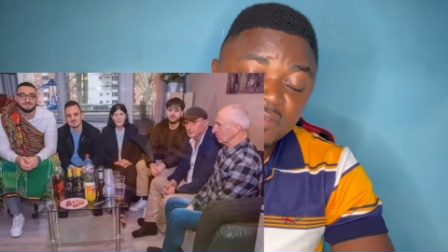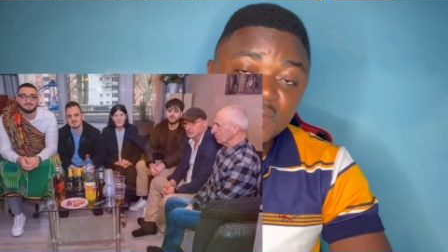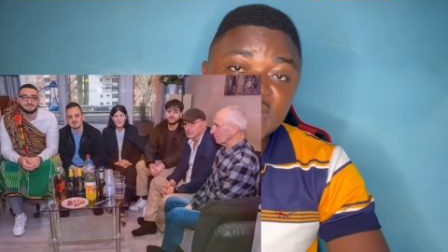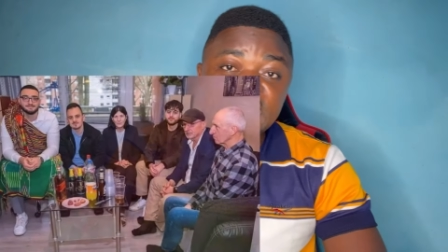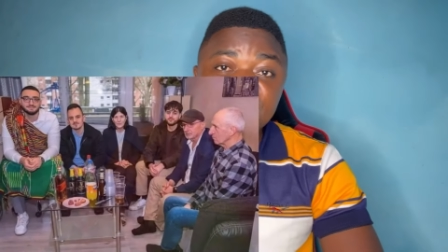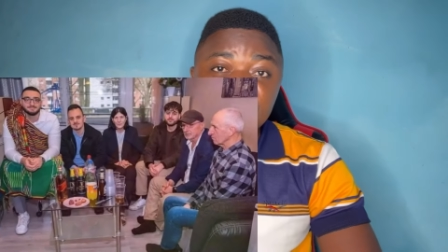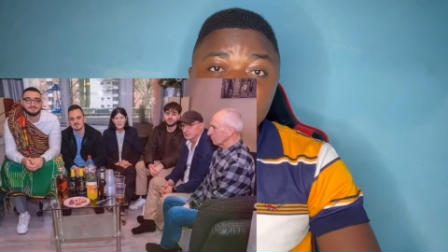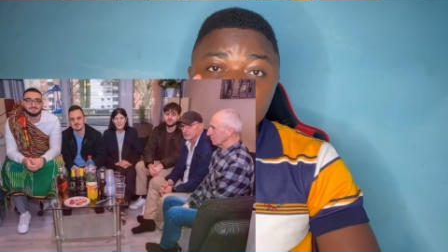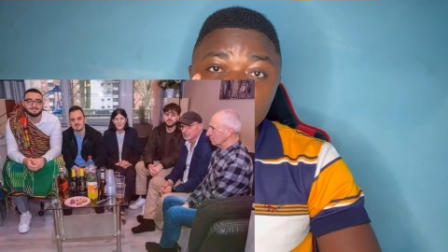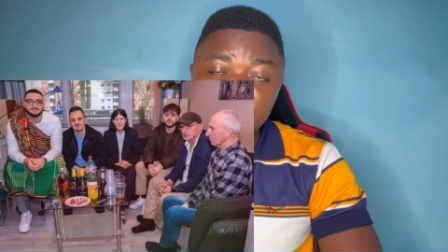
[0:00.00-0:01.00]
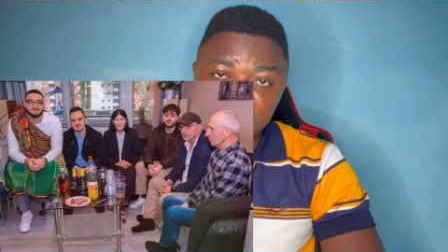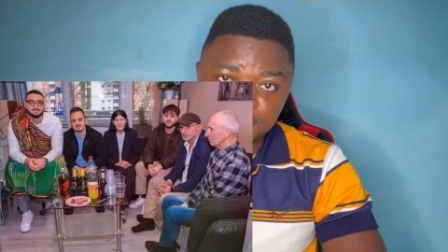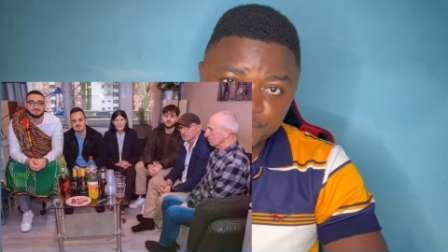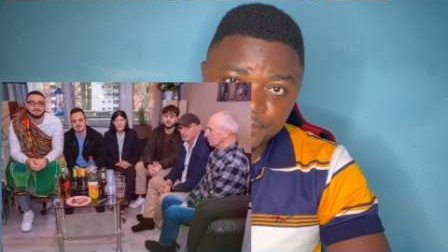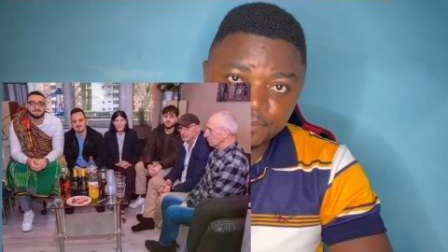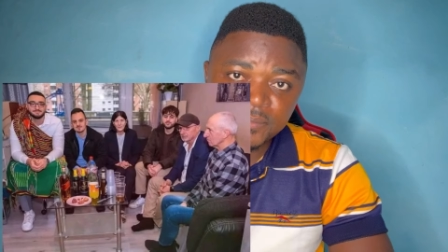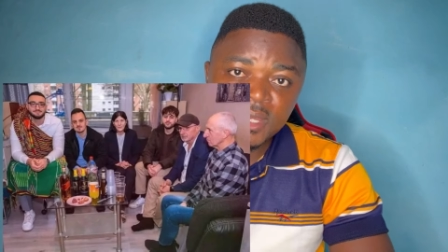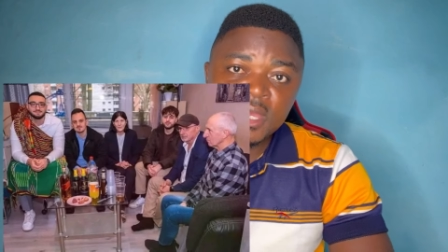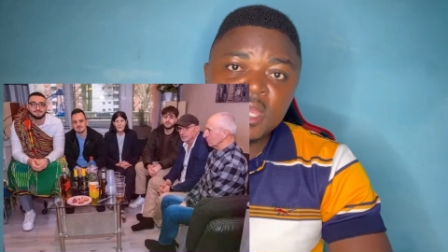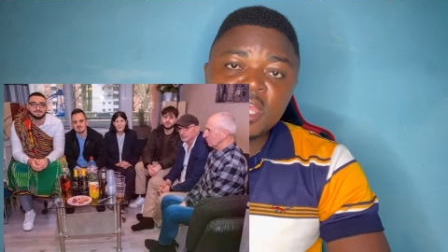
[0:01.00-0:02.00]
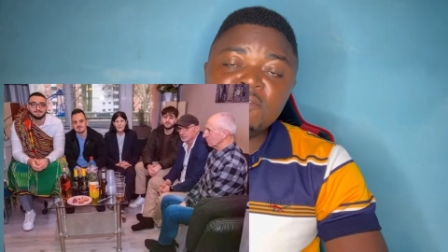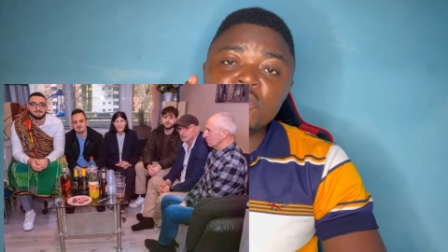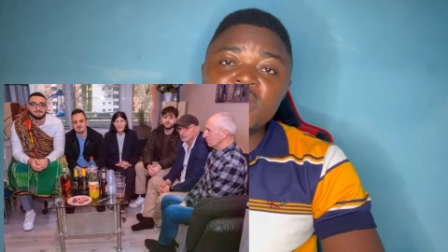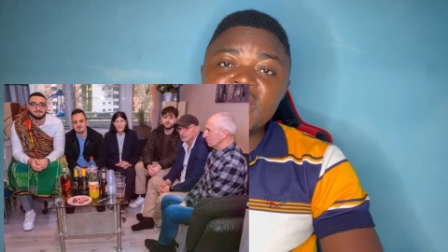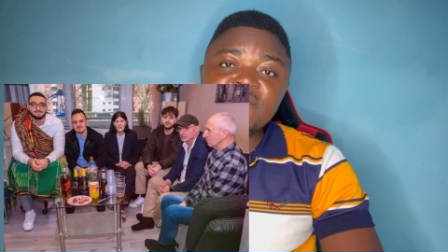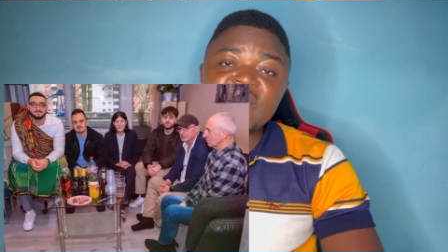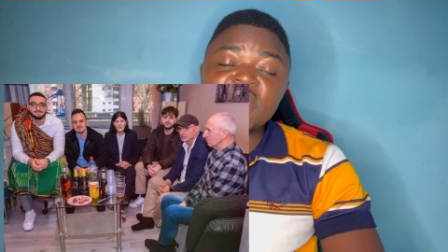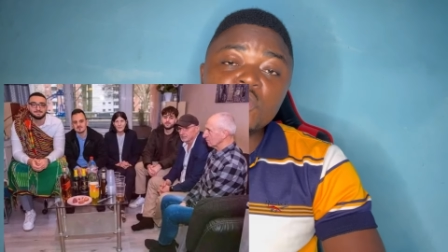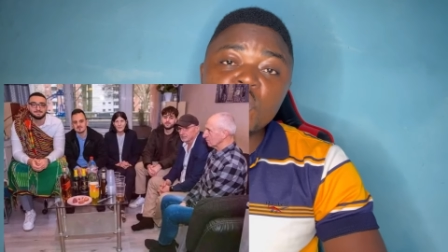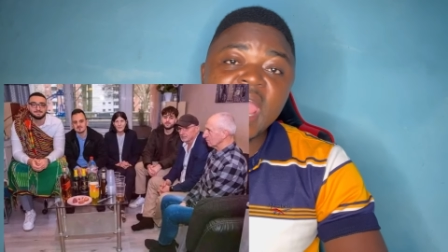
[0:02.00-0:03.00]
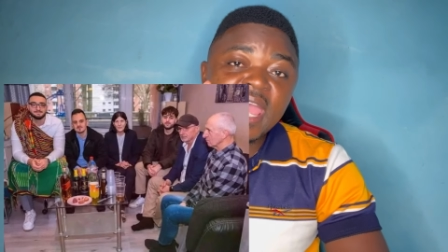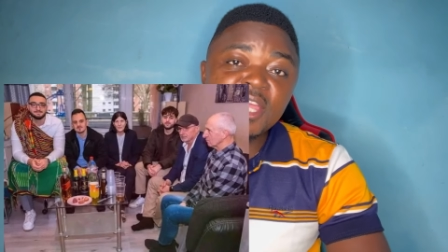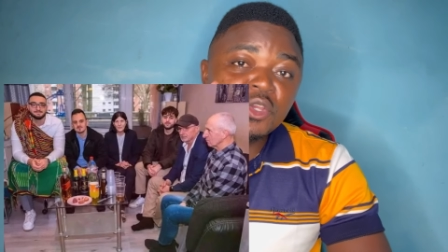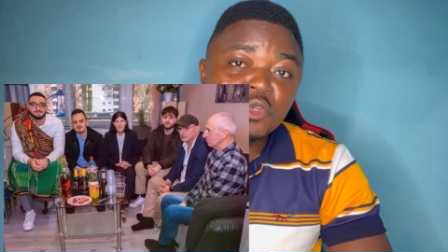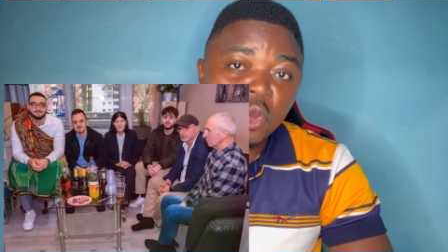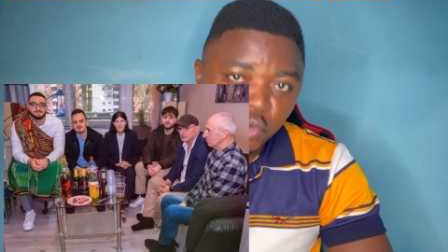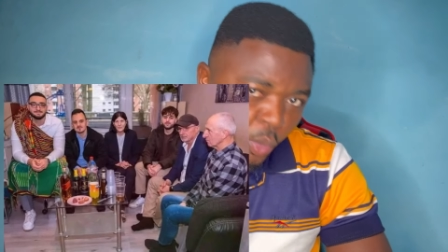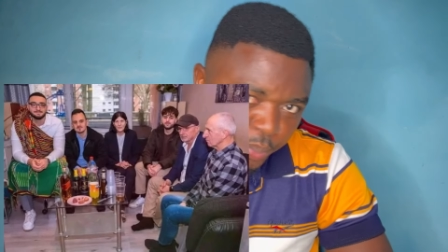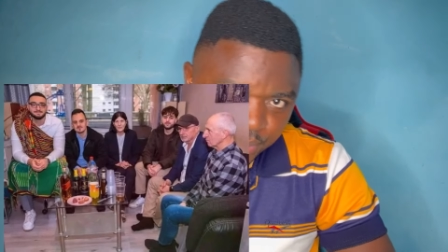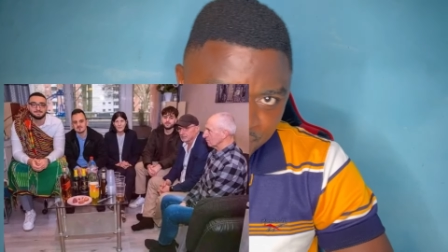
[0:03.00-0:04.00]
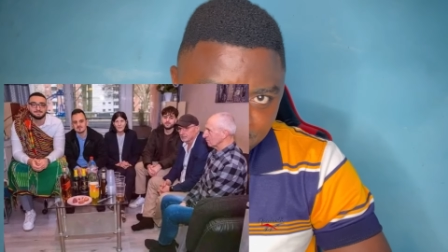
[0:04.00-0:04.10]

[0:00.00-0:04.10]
you live in the UK, if you live anywhere in Europe,